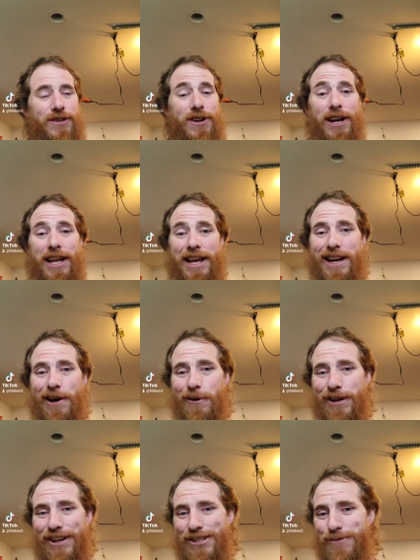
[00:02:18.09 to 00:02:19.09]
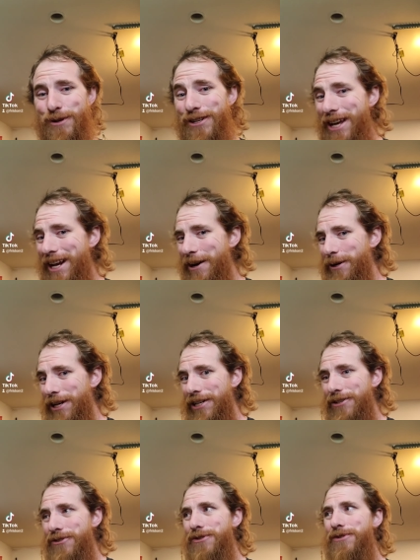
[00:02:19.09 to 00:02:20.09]
not eight hour days, but 10 hour
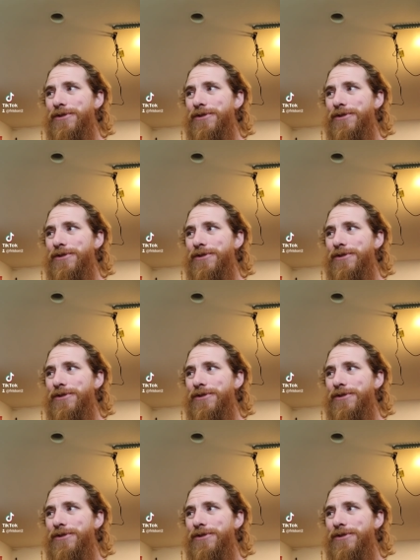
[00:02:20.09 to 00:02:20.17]
days,